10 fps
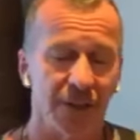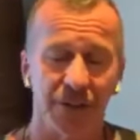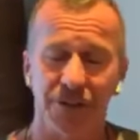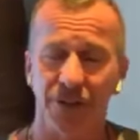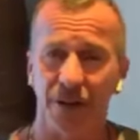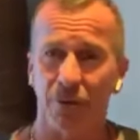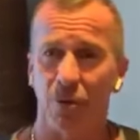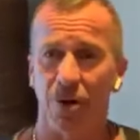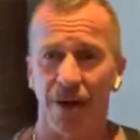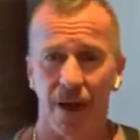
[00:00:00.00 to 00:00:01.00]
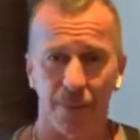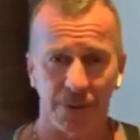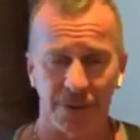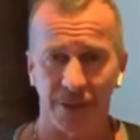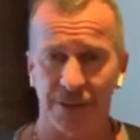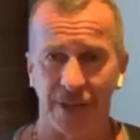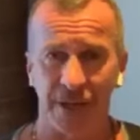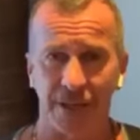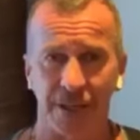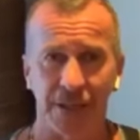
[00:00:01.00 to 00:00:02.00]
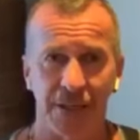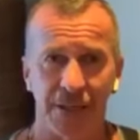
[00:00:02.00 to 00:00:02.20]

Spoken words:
Now, this stuff won't happen daily.